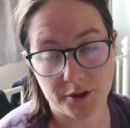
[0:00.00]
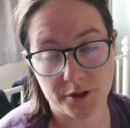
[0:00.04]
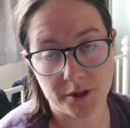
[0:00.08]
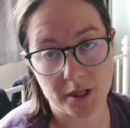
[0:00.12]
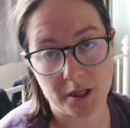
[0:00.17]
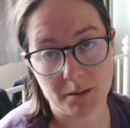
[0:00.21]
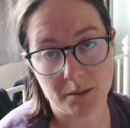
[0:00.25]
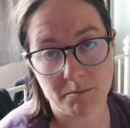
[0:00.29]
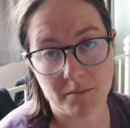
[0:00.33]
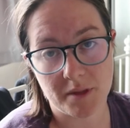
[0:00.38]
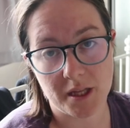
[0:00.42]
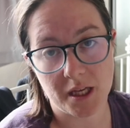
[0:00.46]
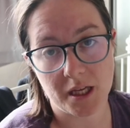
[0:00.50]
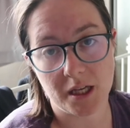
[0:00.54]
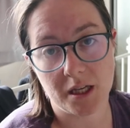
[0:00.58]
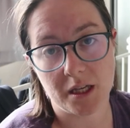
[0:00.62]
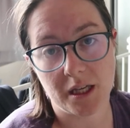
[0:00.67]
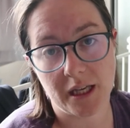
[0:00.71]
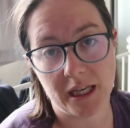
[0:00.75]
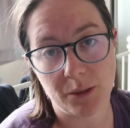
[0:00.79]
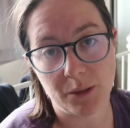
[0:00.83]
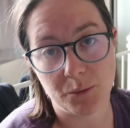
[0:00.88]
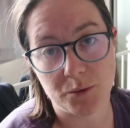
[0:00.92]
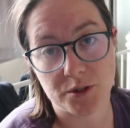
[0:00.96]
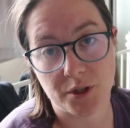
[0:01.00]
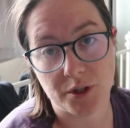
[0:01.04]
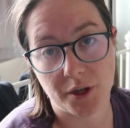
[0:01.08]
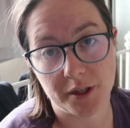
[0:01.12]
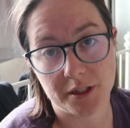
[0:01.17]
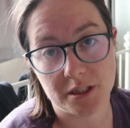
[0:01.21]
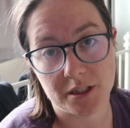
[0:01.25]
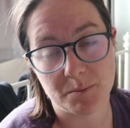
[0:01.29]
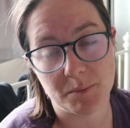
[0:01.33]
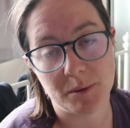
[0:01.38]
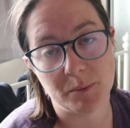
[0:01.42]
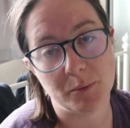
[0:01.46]
them that he was going
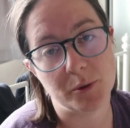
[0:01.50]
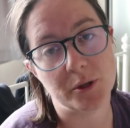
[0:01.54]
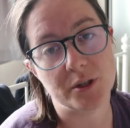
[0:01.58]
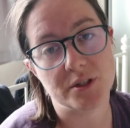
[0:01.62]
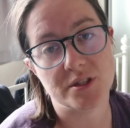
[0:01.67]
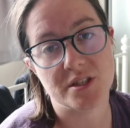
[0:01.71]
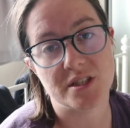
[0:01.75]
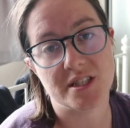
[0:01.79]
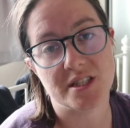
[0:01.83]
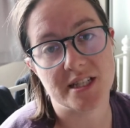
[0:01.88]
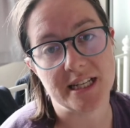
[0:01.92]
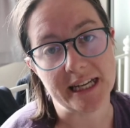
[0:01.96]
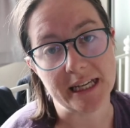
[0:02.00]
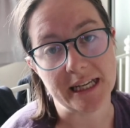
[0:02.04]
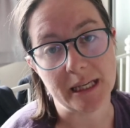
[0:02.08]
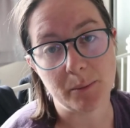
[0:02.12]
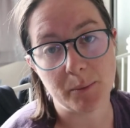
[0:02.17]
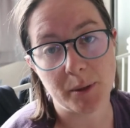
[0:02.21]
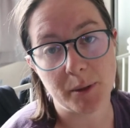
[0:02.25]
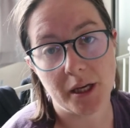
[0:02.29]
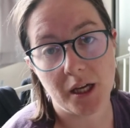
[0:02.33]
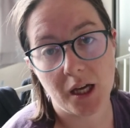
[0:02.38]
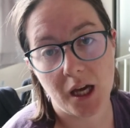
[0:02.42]
to be put to sleep,